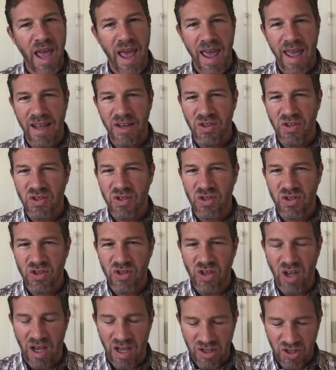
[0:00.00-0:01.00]
a
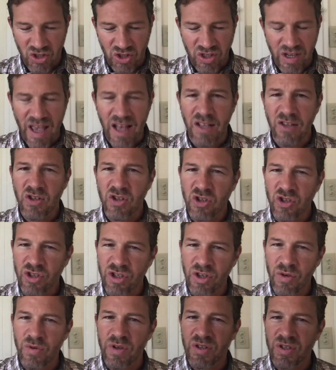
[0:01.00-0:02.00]
cell
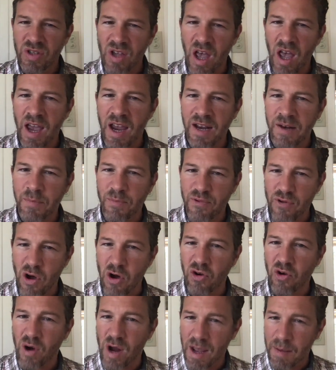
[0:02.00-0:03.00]
suicide
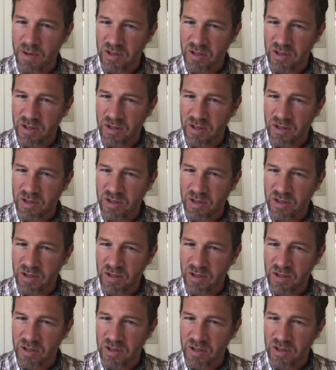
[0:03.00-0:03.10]
program.